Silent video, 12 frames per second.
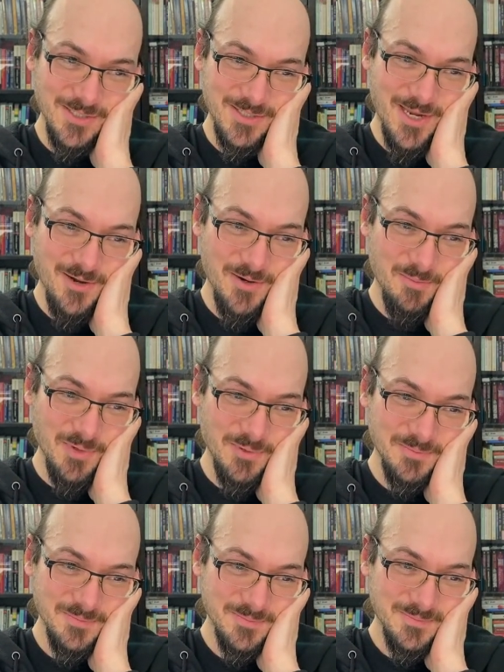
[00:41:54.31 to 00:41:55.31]
It's
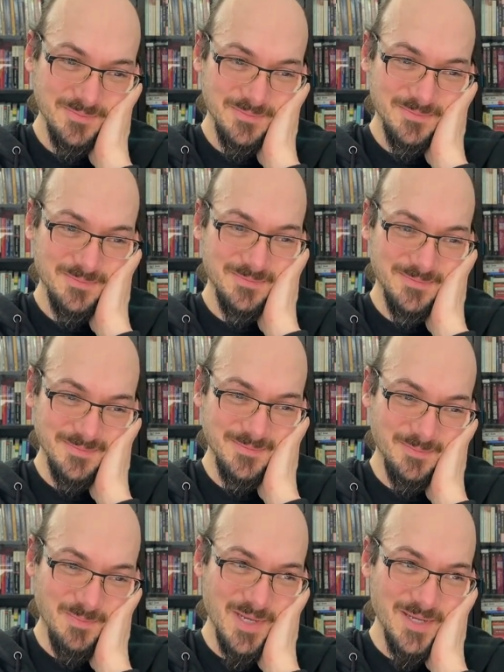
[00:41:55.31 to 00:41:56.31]
terrible.
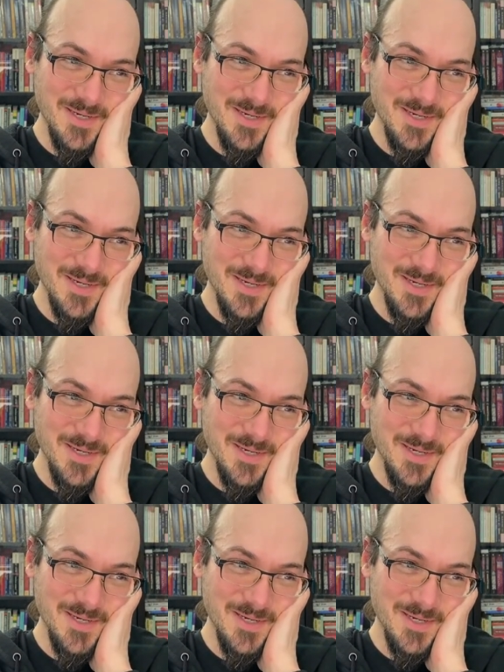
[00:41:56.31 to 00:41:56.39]
But